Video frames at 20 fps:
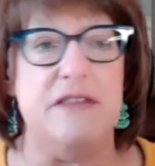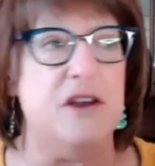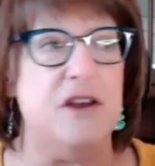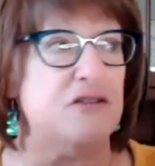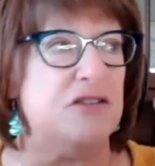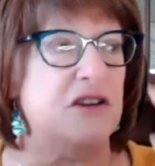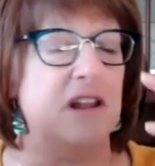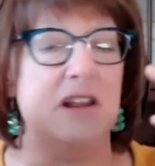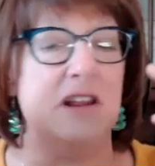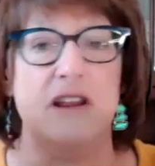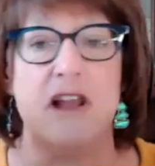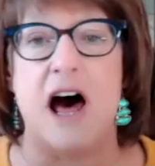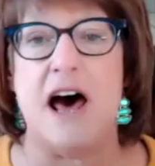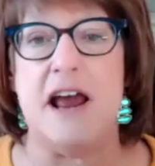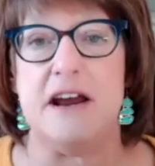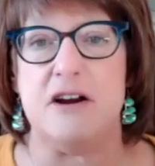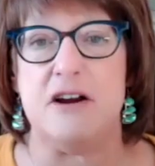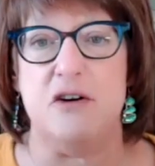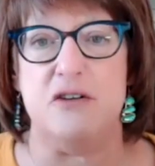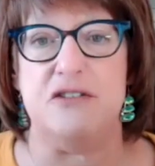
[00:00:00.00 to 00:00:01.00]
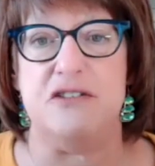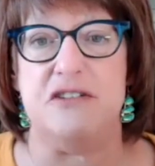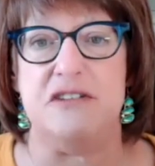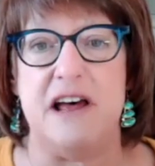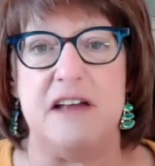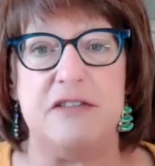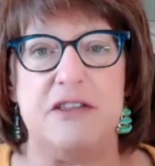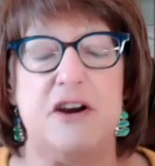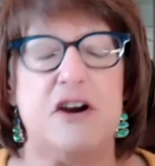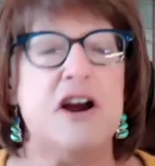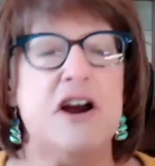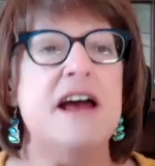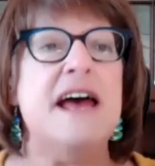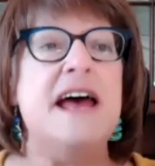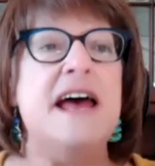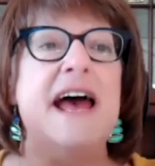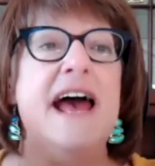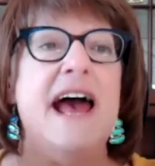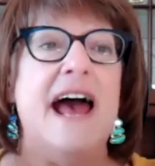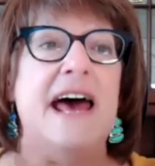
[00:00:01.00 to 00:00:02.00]
There's a lot of coaches out there.
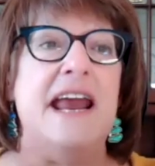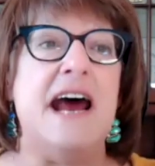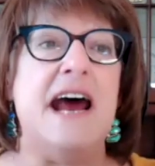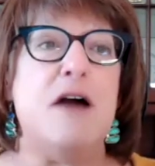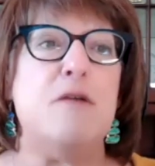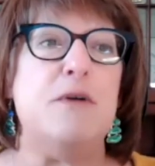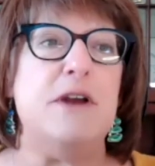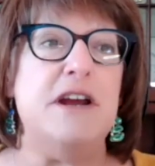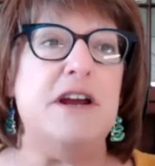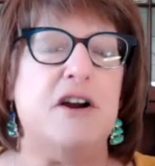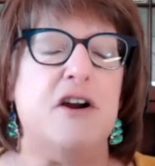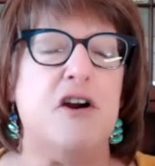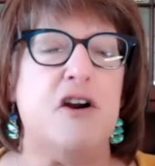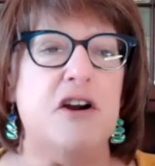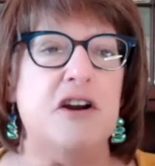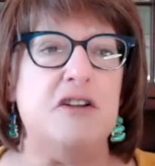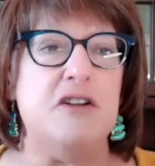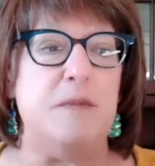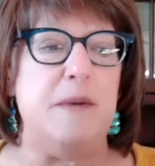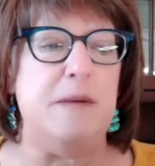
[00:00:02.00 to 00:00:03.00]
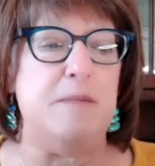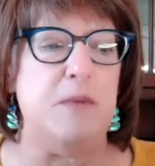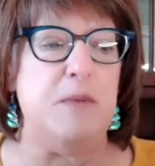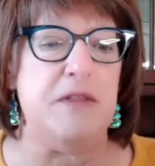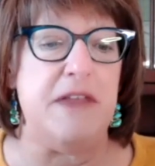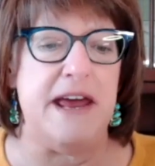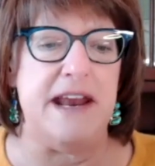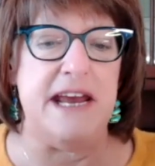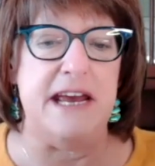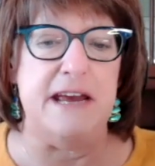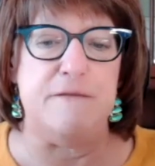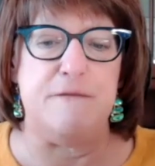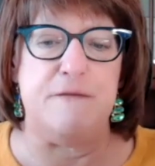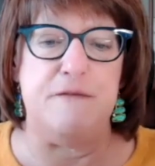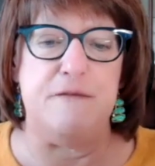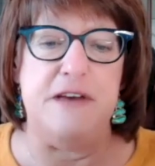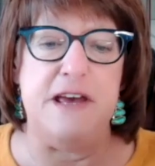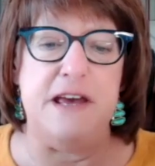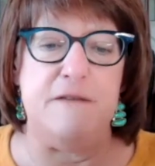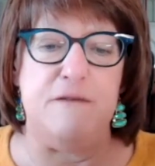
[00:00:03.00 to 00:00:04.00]
And I would encourage people that
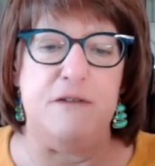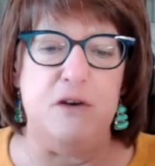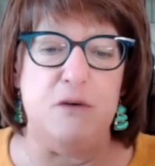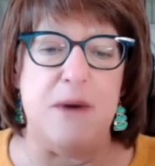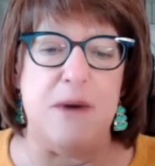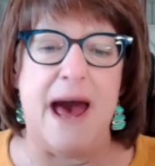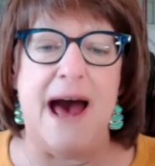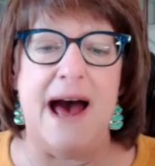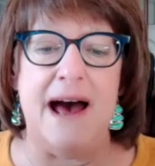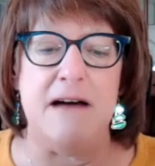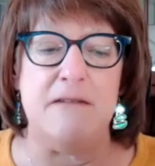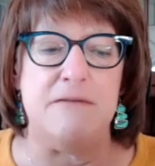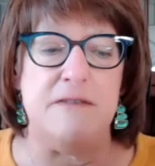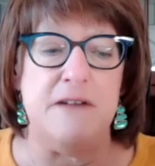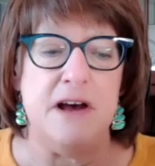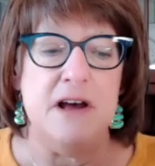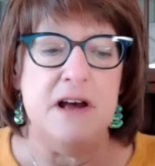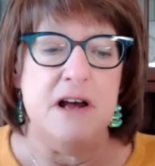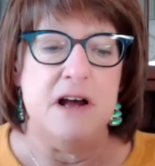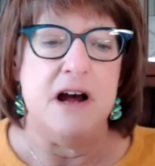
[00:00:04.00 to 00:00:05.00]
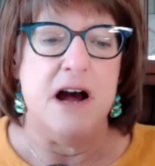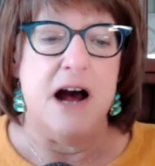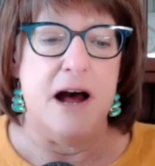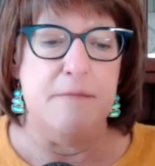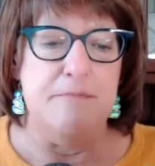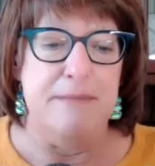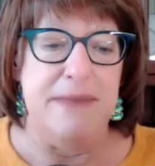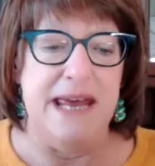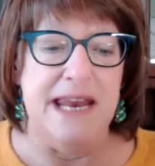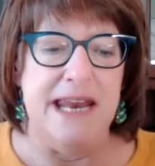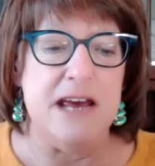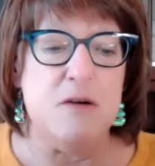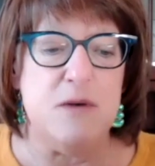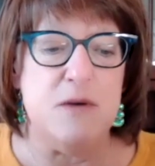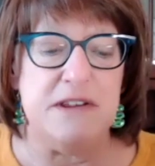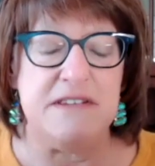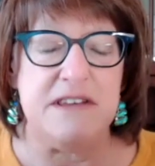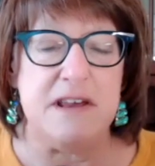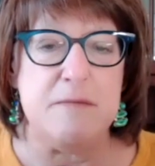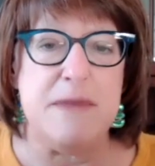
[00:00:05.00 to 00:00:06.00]
if you have a meeting
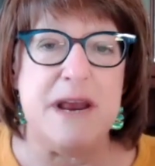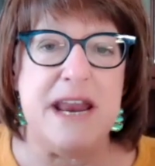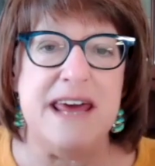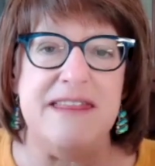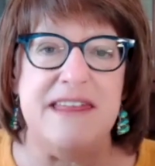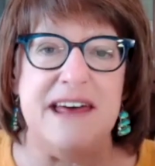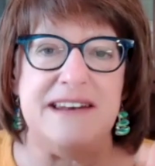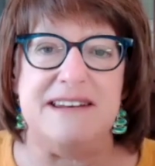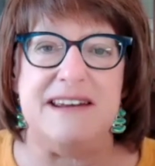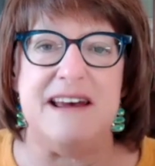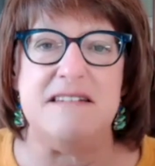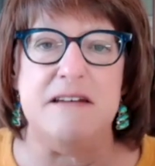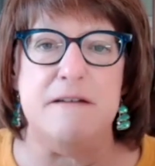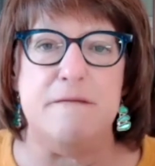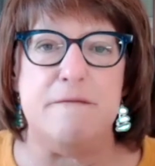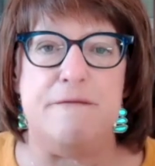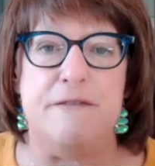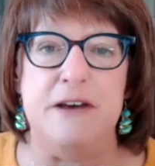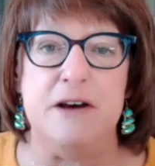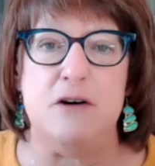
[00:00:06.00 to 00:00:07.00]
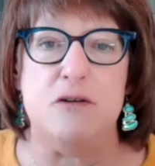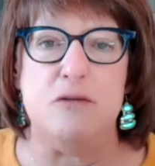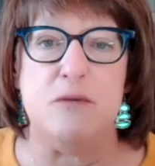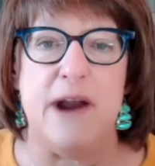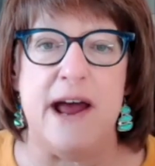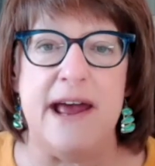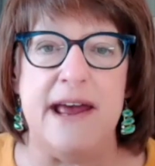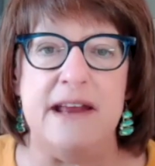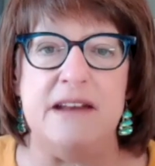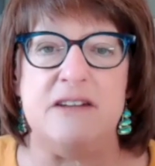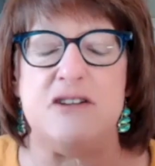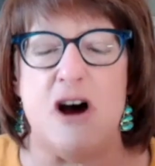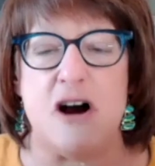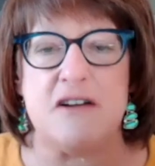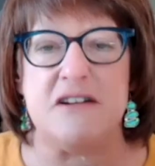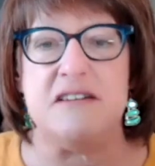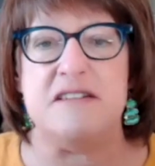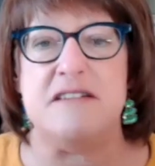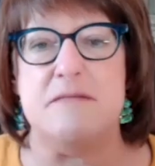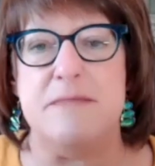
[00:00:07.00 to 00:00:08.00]
with somebody that doesn't feel right,
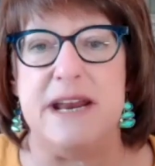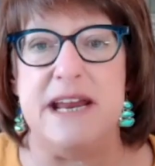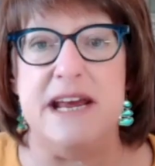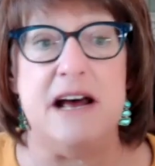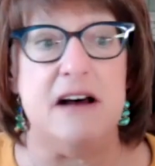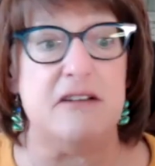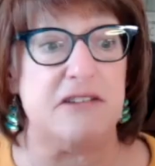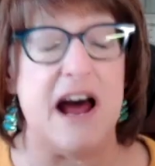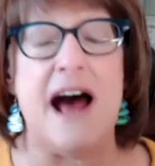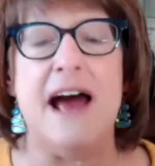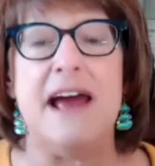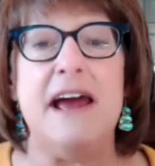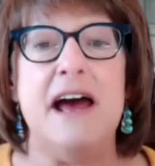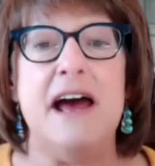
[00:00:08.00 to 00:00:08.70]
talk to somebody else.